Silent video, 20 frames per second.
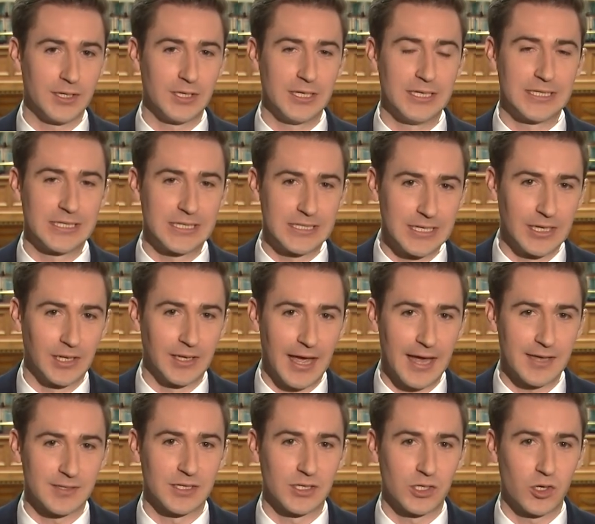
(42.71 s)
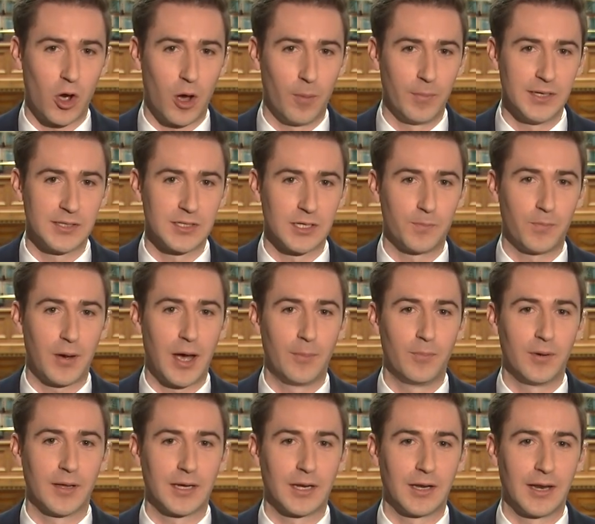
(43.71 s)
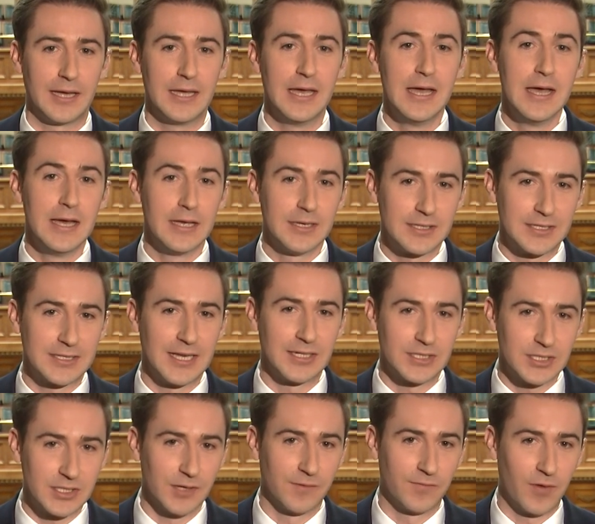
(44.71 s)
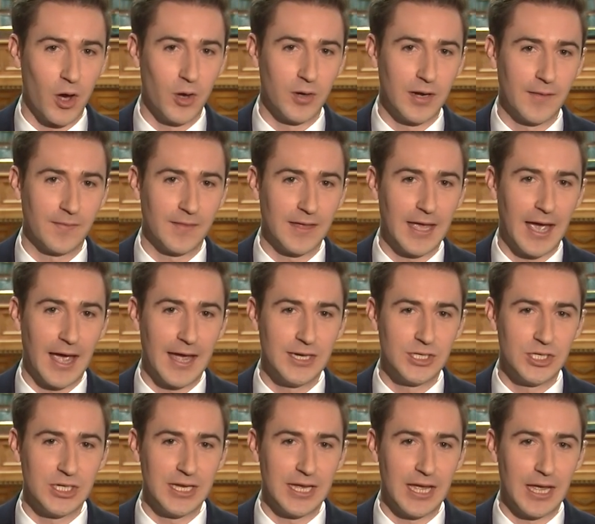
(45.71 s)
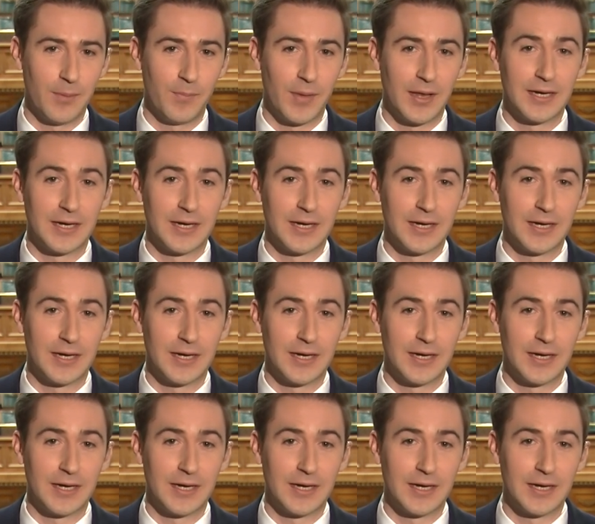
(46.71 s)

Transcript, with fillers: She still hasn't commented publicly since the vote at the AGM.